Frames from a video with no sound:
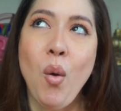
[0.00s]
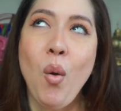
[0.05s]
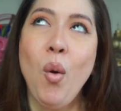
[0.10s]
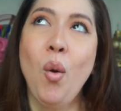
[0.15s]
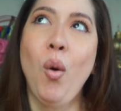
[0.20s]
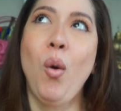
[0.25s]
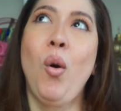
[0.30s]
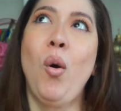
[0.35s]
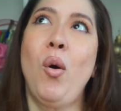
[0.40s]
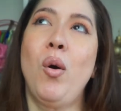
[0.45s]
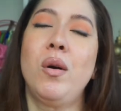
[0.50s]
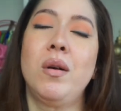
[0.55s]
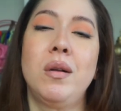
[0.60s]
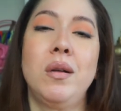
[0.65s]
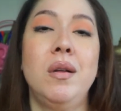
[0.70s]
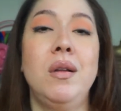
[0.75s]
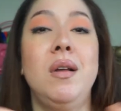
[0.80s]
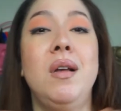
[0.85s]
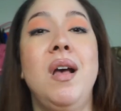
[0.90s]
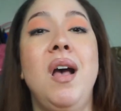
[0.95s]
Oh,
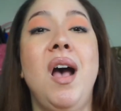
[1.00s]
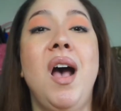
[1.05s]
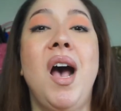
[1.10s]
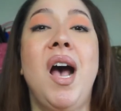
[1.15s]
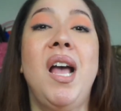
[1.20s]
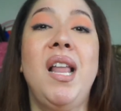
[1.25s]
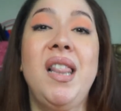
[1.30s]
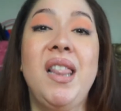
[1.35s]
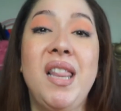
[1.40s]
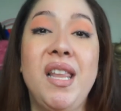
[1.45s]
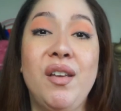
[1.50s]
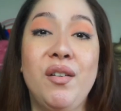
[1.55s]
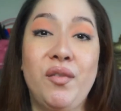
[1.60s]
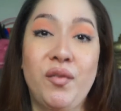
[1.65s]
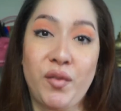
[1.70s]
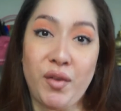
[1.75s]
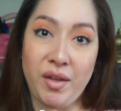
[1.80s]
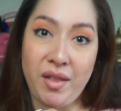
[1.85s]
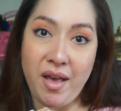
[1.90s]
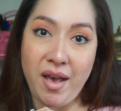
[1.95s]
I live
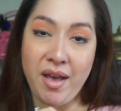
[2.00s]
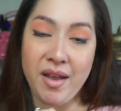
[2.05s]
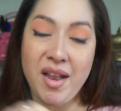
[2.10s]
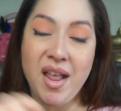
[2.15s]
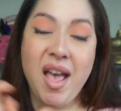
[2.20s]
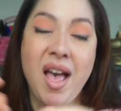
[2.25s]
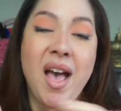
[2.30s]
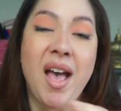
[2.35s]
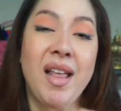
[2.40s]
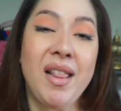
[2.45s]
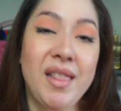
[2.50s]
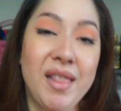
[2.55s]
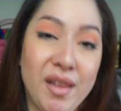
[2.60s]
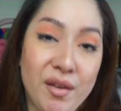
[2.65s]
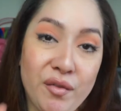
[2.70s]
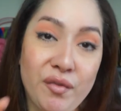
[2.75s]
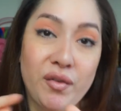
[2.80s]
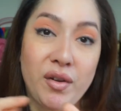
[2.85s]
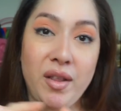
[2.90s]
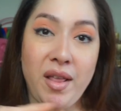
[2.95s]
for that. I live
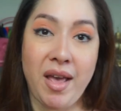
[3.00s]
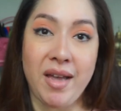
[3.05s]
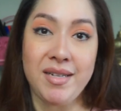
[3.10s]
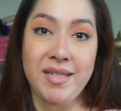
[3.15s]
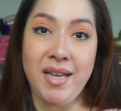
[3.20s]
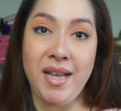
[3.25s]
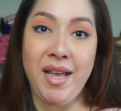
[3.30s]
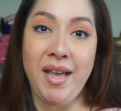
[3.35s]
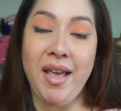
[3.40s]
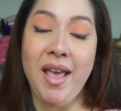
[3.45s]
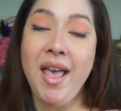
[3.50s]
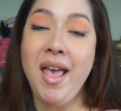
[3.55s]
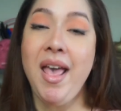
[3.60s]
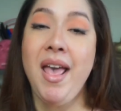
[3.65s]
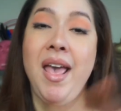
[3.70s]
for that day.